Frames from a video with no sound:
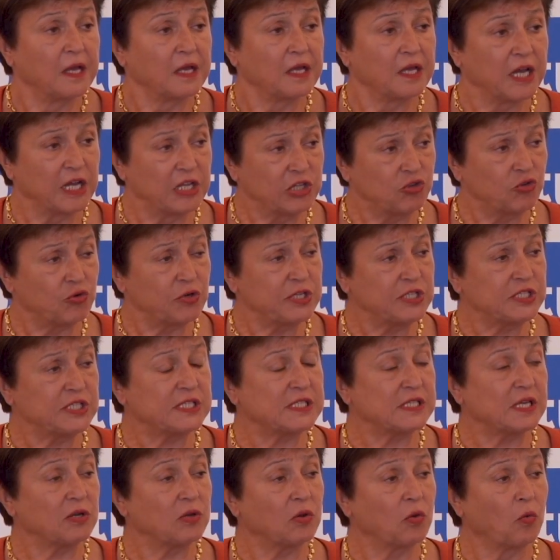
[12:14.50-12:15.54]

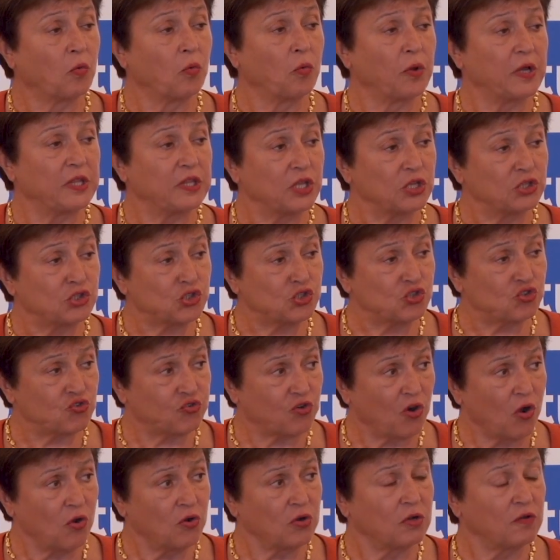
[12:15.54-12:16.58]
Countries with
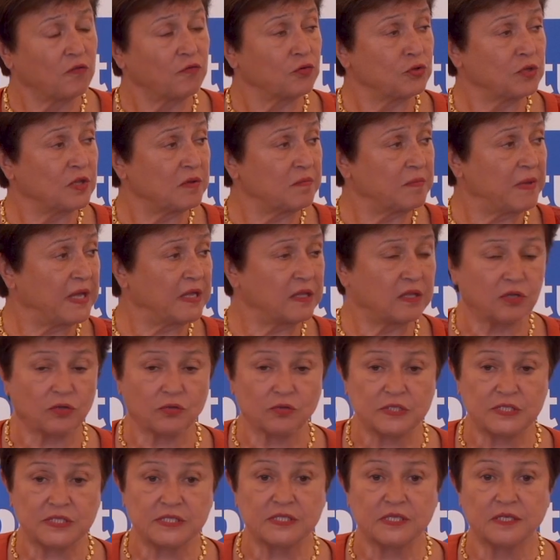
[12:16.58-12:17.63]
strong
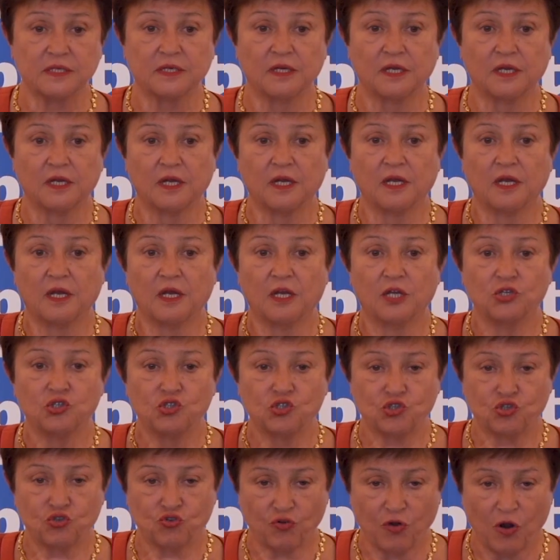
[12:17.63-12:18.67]
fundamentals,
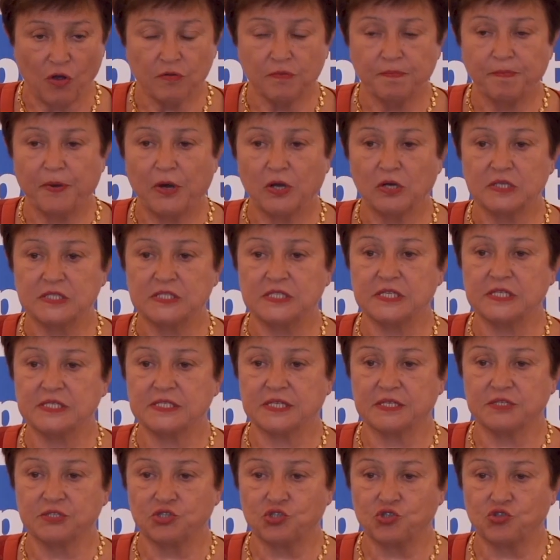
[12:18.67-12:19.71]
strong policies,
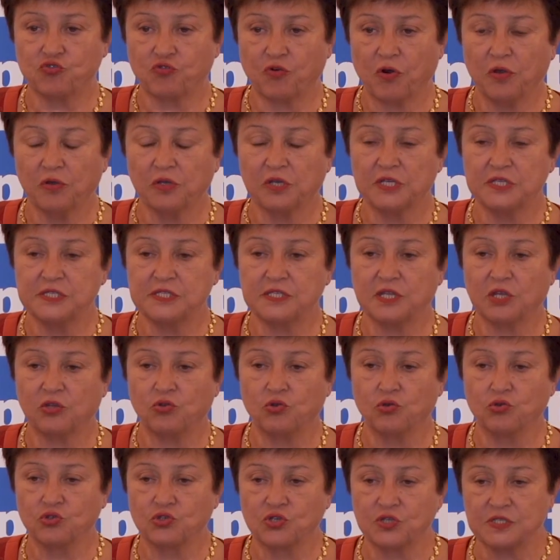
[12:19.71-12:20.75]
and strong
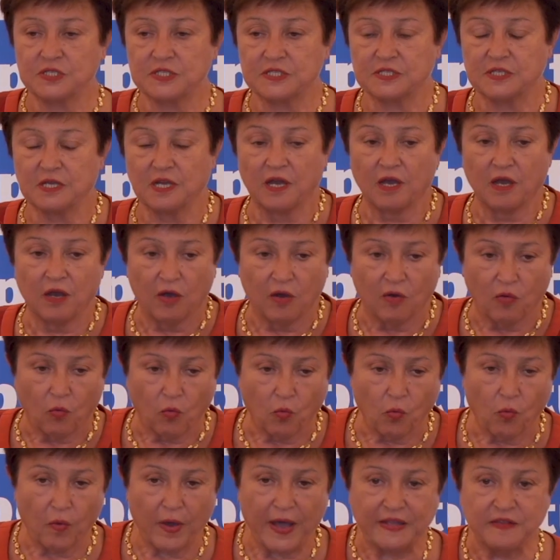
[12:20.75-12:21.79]
institutions
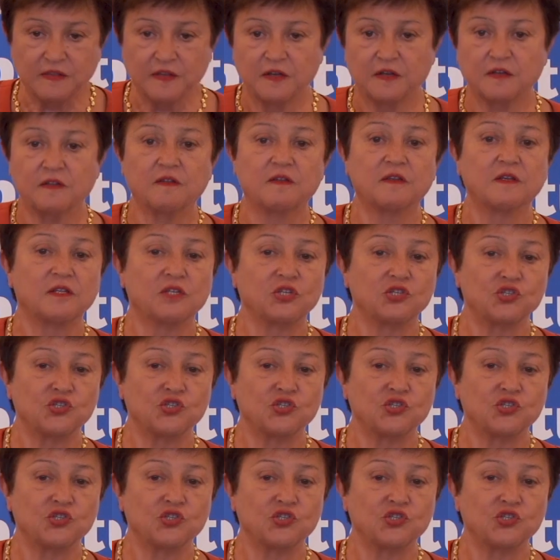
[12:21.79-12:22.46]
weathered the